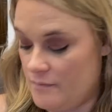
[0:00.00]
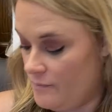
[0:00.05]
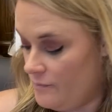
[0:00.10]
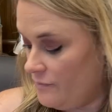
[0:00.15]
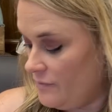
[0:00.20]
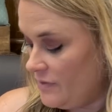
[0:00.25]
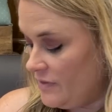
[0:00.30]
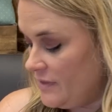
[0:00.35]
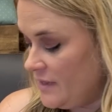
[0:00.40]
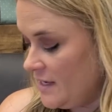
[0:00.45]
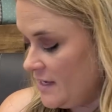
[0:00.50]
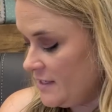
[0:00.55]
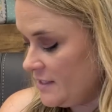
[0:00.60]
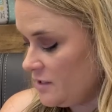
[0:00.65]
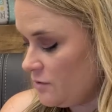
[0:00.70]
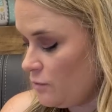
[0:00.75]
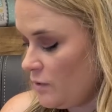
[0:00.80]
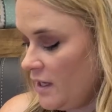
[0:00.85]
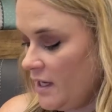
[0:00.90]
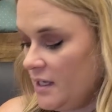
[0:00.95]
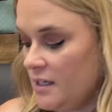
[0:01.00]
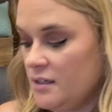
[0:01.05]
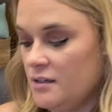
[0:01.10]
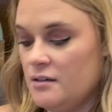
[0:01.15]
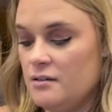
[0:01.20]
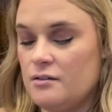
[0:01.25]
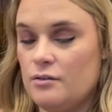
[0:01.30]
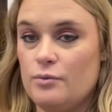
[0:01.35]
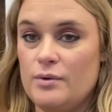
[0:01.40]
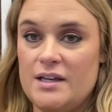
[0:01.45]
This one
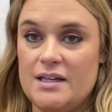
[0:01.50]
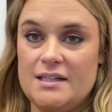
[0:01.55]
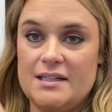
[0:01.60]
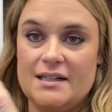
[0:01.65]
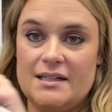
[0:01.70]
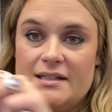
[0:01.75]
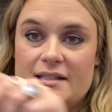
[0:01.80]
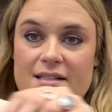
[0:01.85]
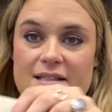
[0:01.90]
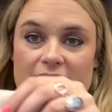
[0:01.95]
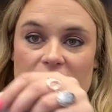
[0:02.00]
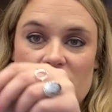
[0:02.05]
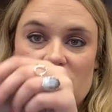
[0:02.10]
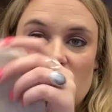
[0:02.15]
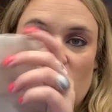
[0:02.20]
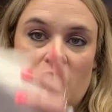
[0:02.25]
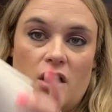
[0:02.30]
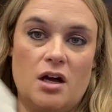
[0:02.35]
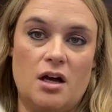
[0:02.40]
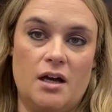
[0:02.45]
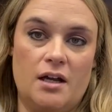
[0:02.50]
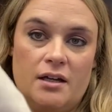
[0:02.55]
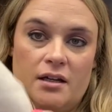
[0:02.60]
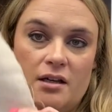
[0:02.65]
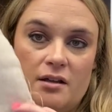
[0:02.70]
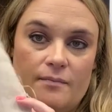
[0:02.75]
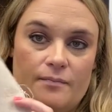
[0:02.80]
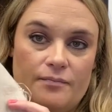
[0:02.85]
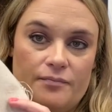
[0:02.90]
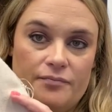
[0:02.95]
we did stitch on,
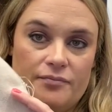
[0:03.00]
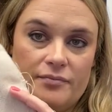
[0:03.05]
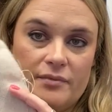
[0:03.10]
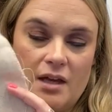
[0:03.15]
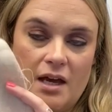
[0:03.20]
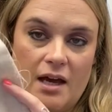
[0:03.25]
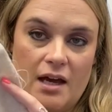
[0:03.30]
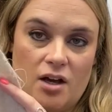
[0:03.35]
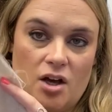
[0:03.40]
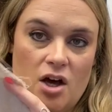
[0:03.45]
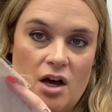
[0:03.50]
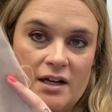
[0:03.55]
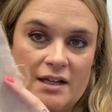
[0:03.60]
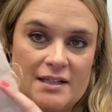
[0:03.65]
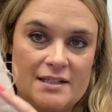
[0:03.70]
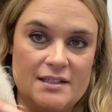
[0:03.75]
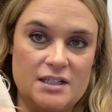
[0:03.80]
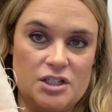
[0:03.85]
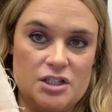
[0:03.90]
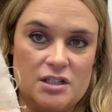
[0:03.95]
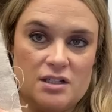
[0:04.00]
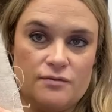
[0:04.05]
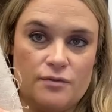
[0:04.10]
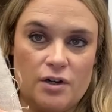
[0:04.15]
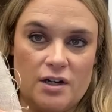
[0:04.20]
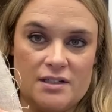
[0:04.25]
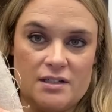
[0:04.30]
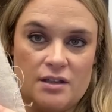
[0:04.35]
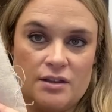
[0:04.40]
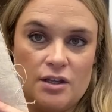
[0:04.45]
Connie stitched this for
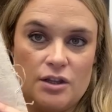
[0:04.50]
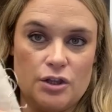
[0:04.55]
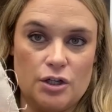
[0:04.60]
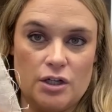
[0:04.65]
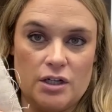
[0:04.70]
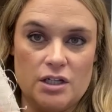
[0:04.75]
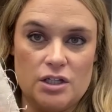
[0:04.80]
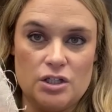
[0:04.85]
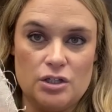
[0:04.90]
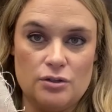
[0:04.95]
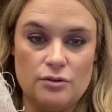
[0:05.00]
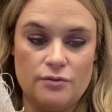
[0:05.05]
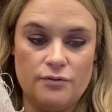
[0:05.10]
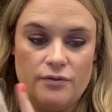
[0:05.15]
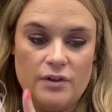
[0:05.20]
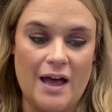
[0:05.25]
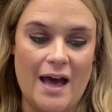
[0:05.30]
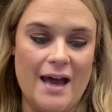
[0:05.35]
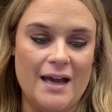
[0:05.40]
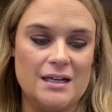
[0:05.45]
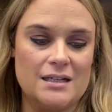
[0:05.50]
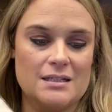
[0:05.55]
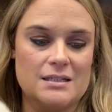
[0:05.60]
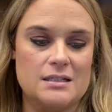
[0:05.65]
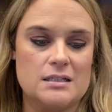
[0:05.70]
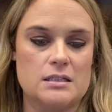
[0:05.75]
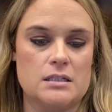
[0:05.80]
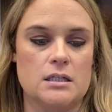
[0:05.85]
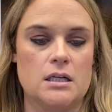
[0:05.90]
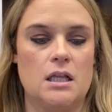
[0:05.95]
us on the 32
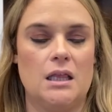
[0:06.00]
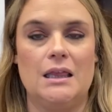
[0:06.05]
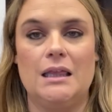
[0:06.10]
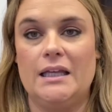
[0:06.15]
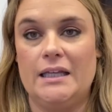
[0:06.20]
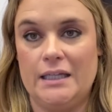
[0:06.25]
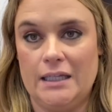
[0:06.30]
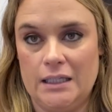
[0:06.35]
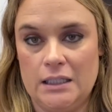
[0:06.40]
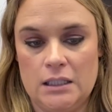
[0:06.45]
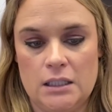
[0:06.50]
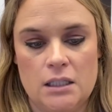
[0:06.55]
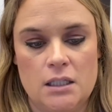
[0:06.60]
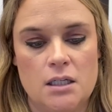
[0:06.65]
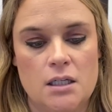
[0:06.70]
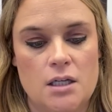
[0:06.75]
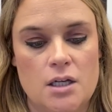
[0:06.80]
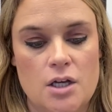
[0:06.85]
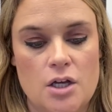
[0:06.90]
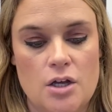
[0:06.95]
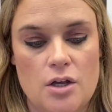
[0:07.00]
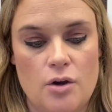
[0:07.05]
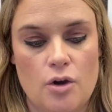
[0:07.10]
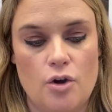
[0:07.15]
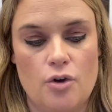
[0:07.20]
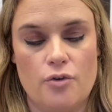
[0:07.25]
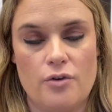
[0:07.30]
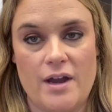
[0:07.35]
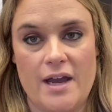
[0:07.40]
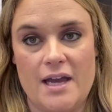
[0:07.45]
flax linen.
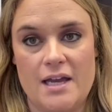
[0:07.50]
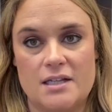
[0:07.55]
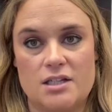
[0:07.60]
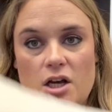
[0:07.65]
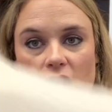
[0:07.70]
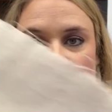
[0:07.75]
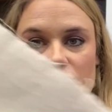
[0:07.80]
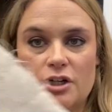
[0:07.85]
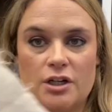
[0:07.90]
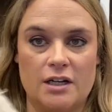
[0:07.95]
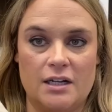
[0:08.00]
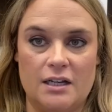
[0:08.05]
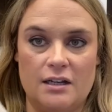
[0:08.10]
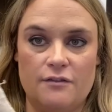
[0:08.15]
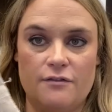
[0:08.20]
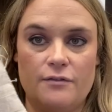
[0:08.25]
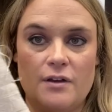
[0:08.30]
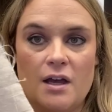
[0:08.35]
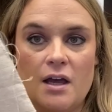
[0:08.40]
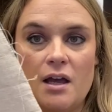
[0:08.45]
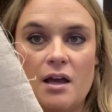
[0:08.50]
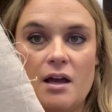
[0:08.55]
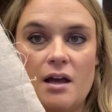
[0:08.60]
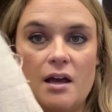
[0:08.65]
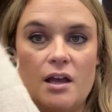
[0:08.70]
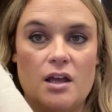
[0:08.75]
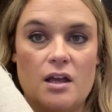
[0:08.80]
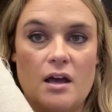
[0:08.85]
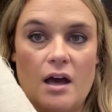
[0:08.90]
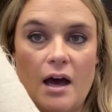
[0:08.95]
Great alternative.
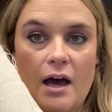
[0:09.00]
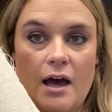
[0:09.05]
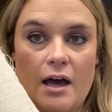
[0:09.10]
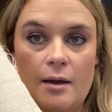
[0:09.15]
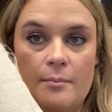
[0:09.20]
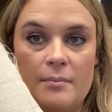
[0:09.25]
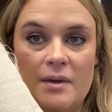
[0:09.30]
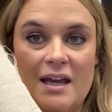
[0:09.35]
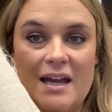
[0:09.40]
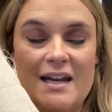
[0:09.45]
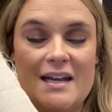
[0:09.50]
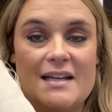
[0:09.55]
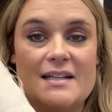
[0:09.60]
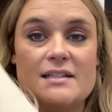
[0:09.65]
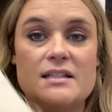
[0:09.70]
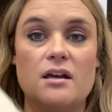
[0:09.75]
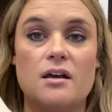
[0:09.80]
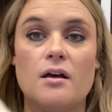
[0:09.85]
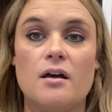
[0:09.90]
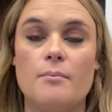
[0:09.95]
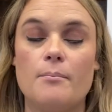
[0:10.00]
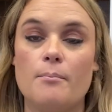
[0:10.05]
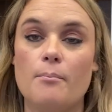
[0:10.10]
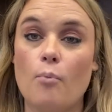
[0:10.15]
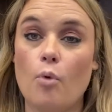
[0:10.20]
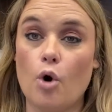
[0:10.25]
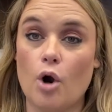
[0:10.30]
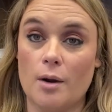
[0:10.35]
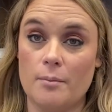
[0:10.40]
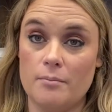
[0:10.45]
It is
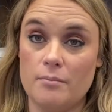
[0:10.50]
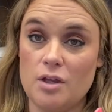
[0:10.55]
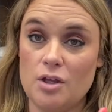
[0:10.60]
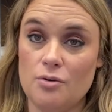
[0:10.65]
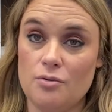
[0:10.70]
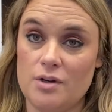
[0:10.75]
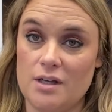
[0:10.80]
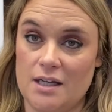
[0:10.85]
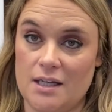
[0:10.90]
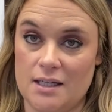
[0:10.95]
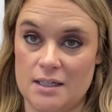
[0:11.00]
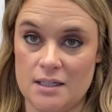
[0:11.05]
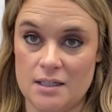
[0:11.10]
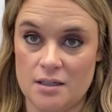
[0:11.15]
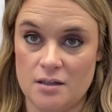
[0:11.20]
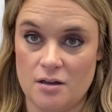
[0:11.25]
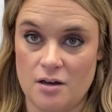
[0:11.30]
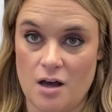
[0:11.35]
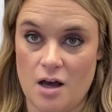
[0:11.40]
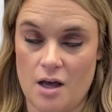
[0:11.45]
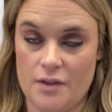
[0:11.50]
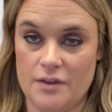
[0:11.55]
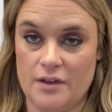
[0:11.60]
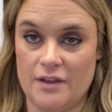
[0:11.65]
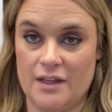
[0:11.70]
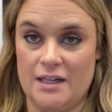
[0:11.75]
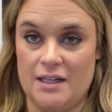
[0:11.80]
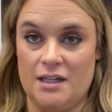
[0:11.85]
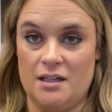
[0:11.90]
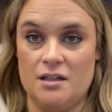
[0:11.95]
more muted on the
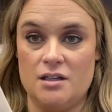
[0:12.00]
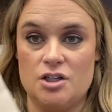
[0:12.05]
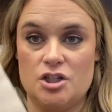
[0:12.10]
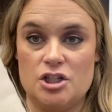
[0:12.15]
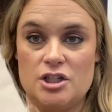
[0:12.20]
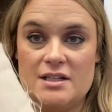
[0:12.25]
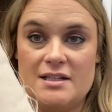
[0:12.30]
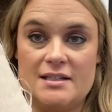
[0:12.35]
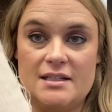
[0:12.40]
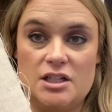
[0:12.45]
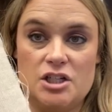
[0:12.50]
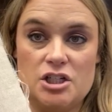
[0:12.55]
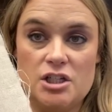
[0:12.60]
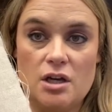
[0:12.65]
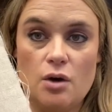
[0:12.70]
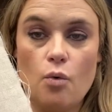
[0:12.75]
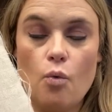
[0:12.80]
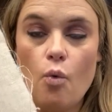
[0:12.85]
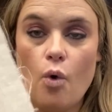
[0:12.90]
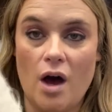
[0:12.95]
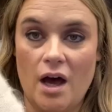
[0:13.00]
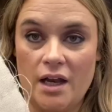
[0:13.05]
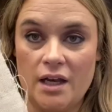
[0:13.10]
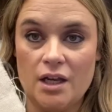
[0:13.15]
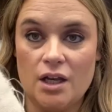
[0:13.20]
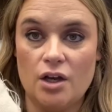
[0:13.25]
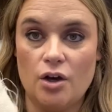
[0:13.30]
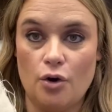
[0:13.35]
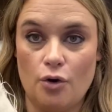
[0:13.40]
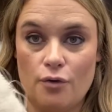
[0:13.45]
linen. She stitched it
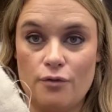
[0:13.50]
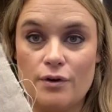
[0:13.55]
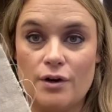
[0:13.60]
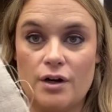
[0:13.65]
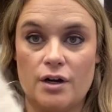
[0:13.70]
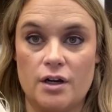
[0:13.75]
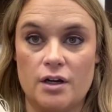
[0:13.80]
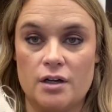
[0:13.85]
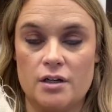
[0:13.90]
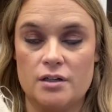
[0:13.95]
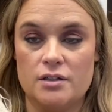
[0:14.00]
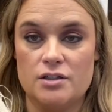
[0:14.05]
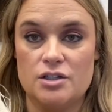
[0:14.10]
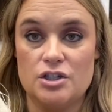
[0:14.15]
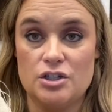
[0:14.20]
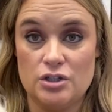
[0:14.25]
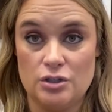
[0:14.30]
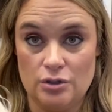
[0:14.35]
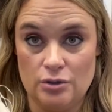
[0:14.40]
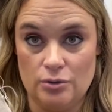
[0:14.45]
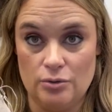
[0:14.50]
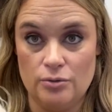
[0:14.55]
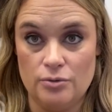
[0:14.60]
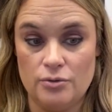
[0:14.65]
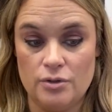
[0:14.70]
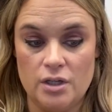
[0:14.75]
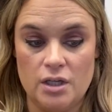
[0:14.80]
1/2.